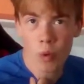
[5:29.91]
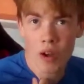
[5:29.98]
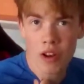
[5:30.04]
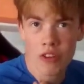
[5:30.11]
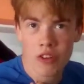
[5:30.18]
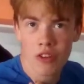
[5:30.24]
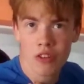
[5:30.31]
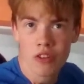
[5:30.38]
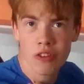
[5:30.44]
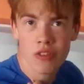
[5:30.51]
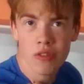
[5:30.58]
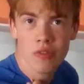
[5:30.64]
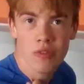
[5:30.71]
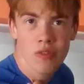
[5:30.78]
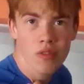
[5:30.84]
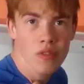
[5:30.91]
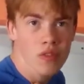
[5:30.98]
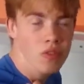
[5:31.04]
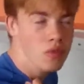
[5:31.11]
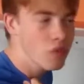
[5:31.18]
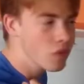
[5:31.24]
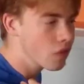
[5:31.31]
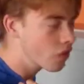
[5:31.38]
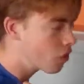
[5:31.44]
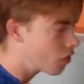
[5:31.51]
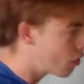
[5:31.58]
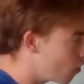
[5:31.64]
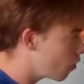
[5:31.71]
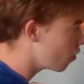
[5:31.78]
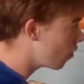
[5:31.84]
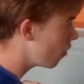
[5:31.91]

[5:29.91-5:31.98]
questions. I don't really like doing math